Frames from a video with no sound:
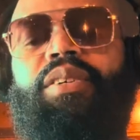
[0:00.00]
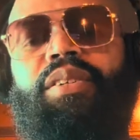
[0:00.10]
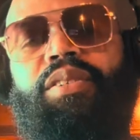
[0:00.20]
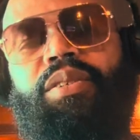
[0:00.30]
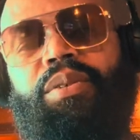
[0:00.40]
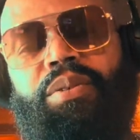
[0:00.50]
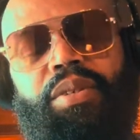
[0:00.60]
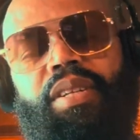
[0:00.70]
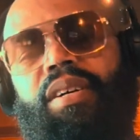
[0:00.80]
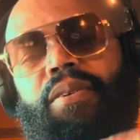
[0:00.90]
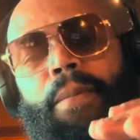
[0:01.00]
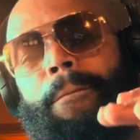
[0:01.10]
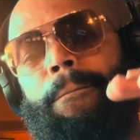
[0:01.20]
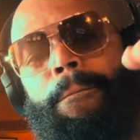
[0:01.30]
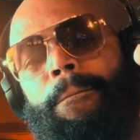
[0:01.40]
to, you know,
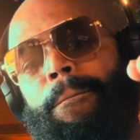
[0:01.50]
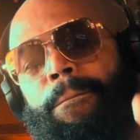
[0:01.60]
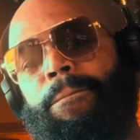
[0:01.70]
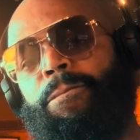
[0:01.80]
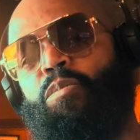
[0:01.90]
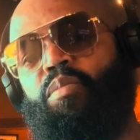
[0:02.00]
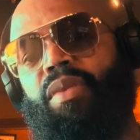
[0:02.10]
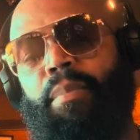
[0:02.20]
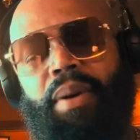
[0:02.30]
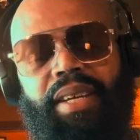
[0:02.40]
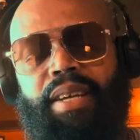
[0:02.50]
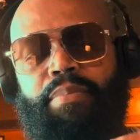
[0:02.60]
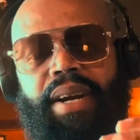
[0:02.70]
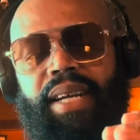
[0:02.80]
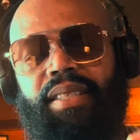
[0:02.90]
monkey
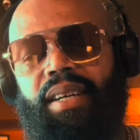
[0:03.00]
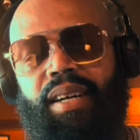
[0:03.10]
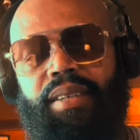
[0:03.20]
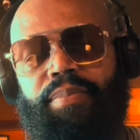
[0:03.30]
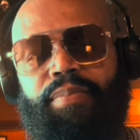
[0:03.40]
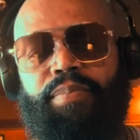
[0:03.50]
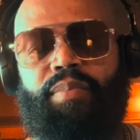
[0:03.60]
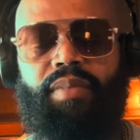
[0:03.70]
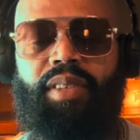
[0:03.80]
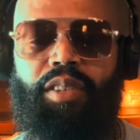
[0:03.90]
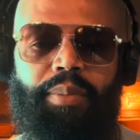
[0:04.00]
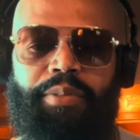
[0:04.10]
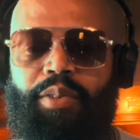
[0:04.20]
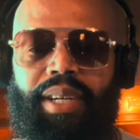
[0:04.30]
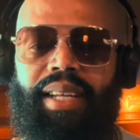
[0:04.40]
branch up, you know,
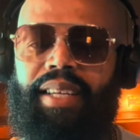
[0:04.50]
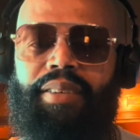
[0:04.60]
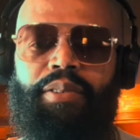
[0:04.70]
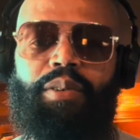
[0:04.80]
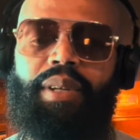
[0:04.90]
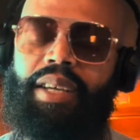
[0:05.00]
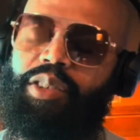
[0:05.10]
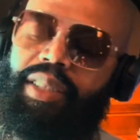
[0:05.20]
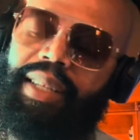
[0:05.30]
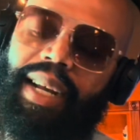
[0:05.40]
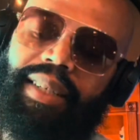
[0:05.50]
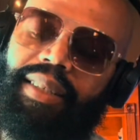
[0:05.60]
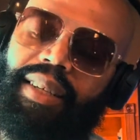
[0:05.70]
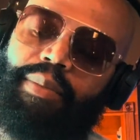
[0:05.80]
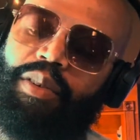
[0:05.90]
before they leave you. Like, you just gotta see,
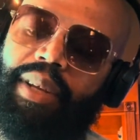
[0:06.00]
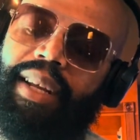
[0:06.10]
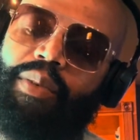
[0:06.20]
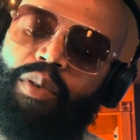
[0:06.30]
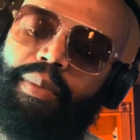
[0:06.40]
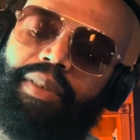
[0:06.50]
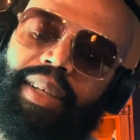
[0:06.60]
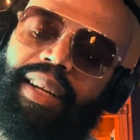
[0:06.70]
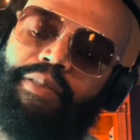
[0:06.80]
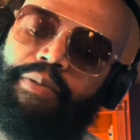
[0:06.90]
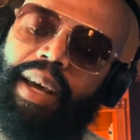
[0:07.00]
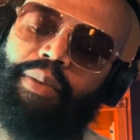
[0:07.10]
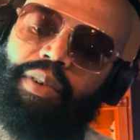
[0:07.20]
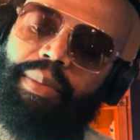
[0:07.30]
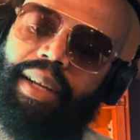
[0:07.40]
bro. You gotta vet
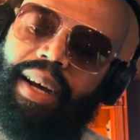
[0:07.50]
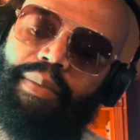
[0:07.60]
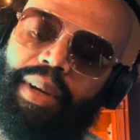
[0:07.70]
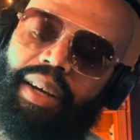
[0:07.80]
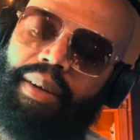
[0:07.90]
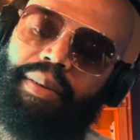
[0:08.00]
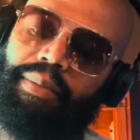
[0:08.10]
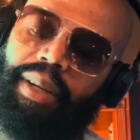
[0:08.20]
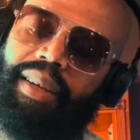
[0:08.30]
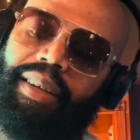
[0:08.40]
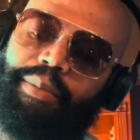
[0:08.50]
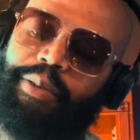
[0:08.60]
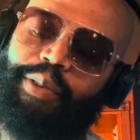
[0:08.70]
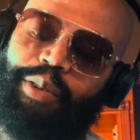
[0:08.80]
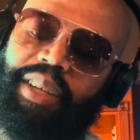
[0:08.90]
women out, man,
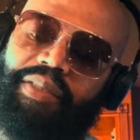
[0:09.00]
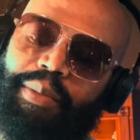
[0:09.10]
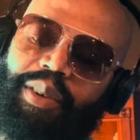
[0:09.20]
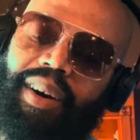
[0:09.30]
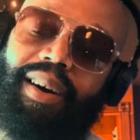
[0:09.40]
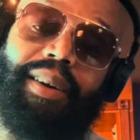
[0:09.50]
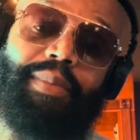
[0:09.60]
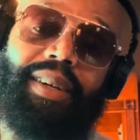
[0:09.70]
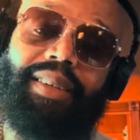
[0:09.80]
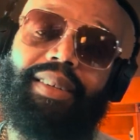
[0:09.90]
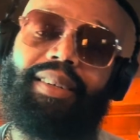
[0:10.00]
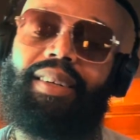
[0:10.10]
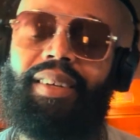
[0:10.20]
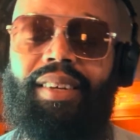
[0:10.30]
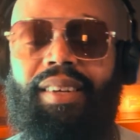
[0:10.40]
before you give them your heart, bro.
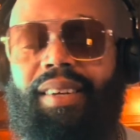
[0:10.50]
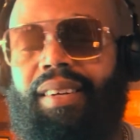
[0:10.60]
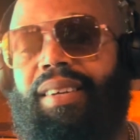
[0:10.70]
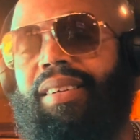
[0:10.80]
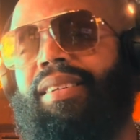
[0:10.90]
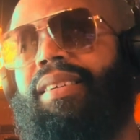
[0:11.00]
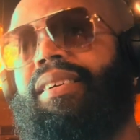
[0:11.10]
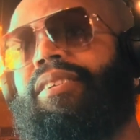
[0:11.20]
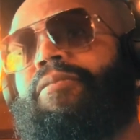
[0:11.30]
You know,